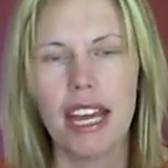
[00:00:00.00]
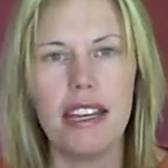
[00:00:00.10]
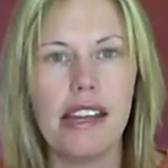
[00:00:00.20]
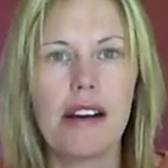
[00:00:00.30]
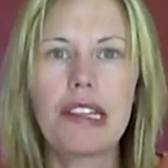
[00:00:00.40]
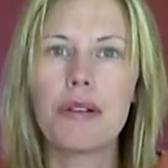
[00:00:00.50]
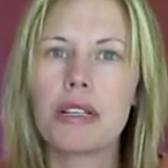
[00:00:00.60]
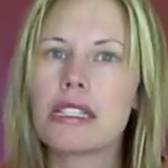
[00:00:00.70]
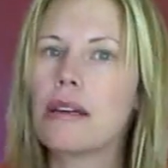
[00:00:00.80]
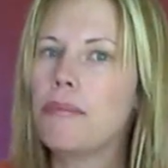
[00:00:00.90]
Now, there
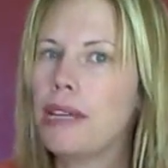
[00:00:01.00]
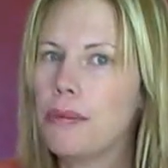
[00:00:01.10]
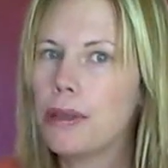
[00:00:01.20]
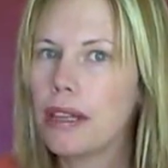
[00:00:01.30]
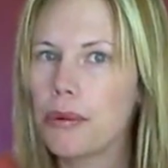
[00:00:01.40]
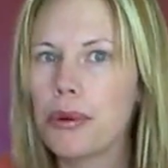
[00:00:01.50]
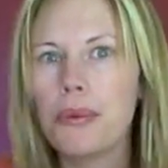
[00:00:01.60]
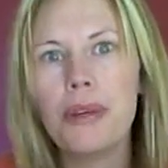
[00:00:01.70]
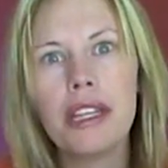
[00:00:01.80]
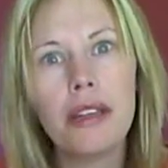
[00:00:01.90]
were some people that were
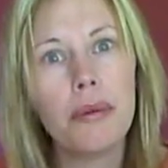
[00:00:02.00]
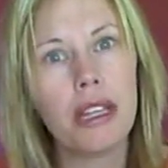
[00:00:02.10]
really,